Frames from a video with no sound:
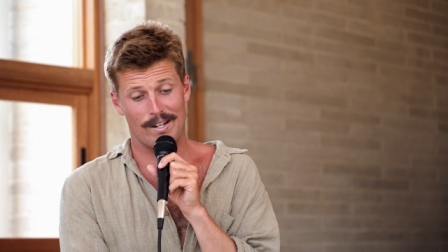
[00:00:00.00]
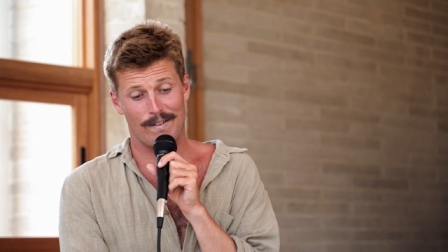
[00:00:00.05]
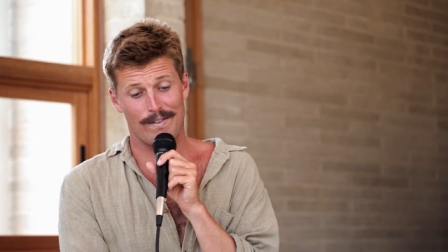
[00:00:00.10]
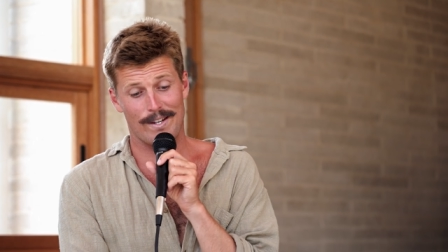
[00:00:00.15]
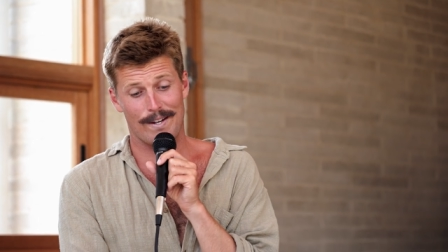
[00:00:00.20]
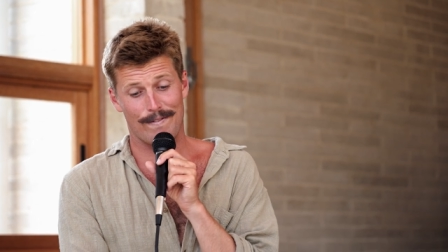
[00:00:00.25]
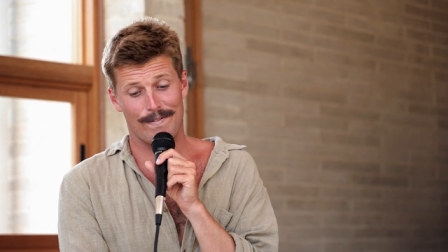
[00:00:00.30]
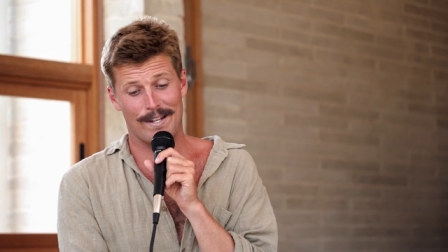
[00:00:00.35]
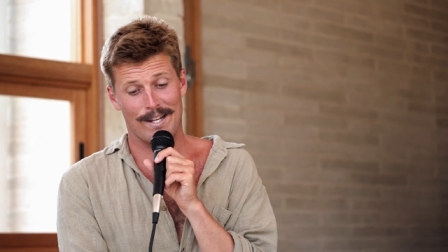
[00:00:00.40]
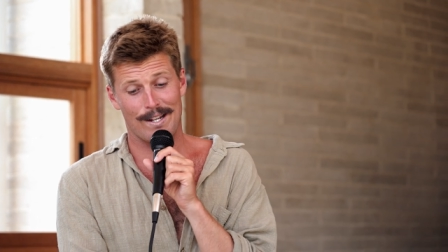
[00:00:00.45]
I've
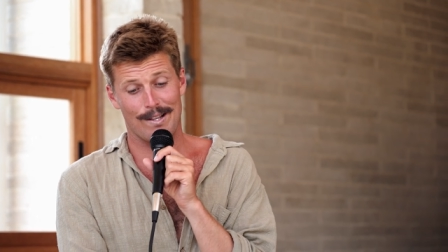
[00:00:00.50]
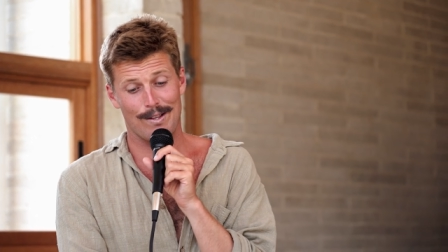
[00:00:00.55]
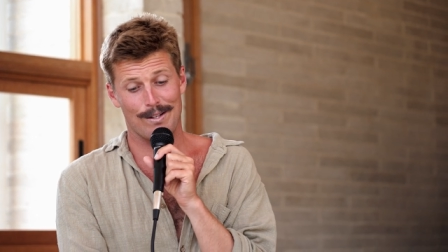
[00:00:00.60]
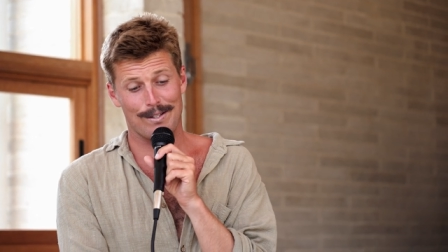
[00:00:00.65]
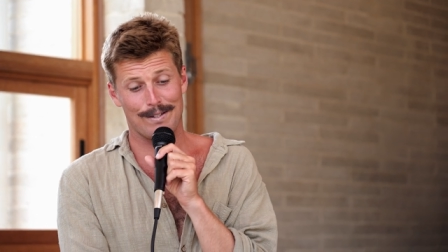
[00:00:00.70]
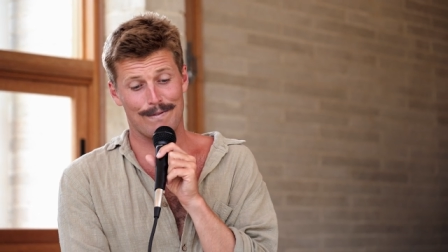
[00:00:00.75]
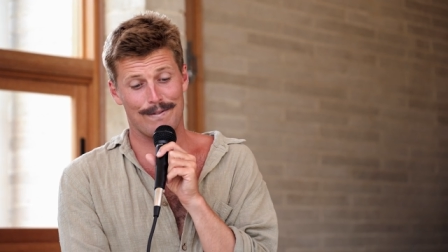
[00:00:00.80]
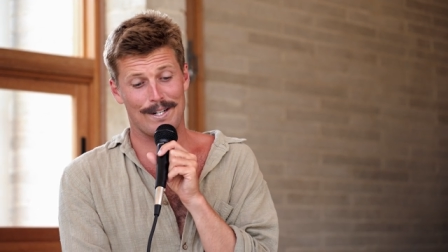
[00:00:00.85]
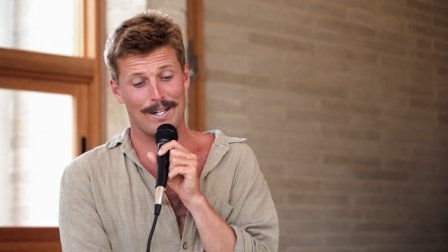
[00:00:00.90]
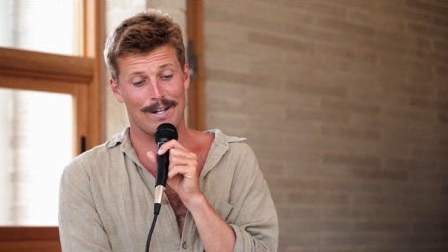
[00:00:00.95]
definitely had
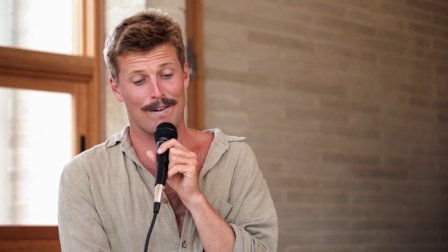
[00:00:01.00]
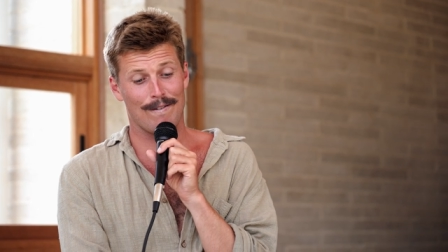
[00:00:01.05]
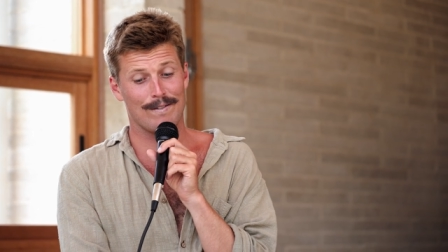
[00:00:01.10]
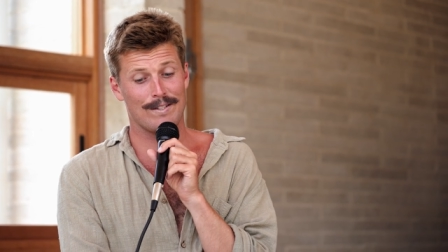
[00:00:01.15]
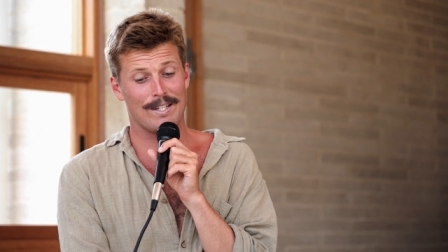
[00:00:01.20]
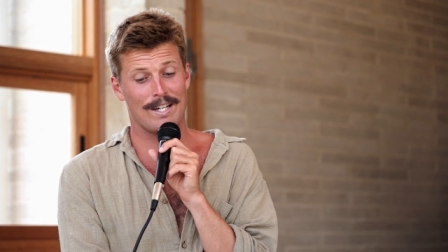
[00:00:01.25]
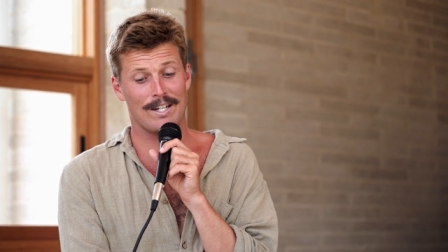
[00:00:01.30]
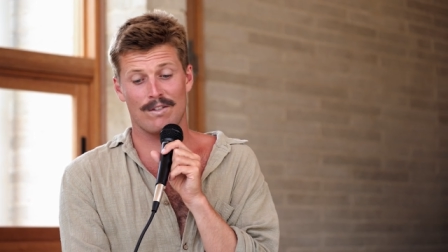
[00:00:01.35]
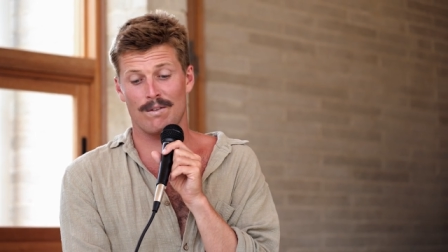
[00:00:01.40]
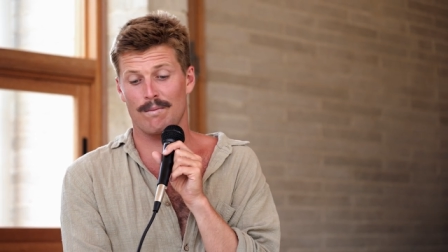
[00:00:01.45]
lots of funny
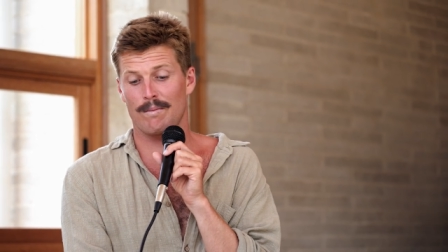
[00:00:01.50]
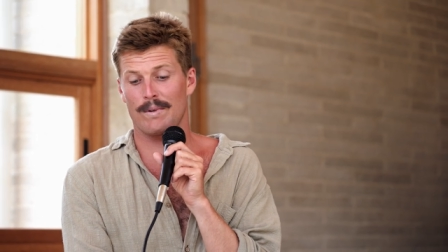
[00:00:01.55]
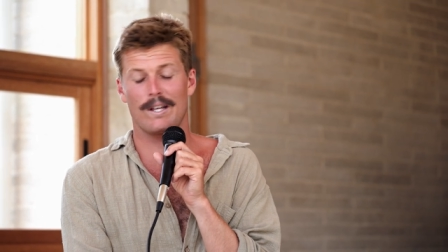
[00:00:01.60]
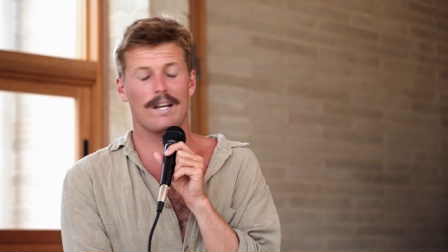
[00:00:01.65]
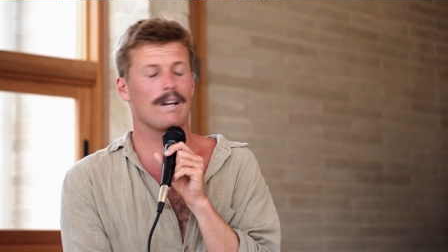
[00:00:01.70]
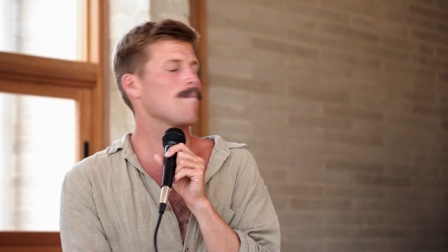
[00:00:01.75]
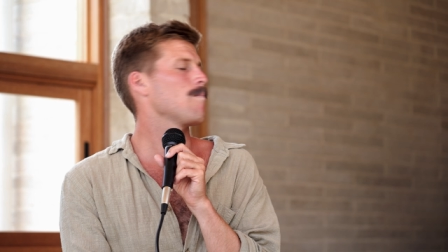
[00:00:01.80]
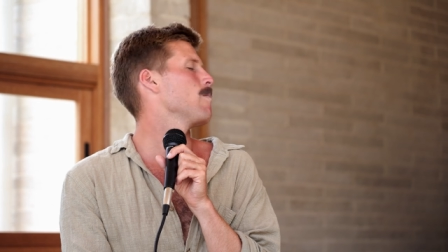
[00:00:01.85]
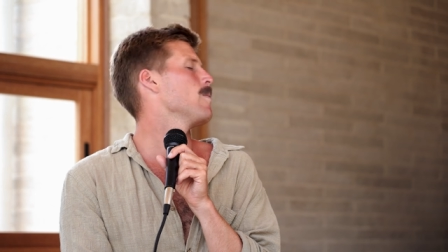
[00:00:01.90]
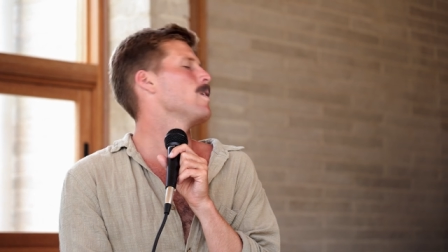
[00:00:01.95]
conversations. I've been
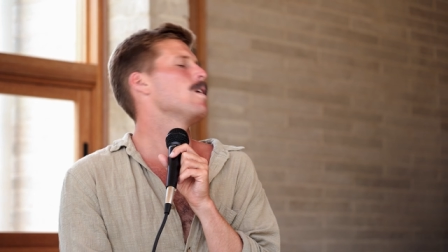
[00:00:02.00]
like,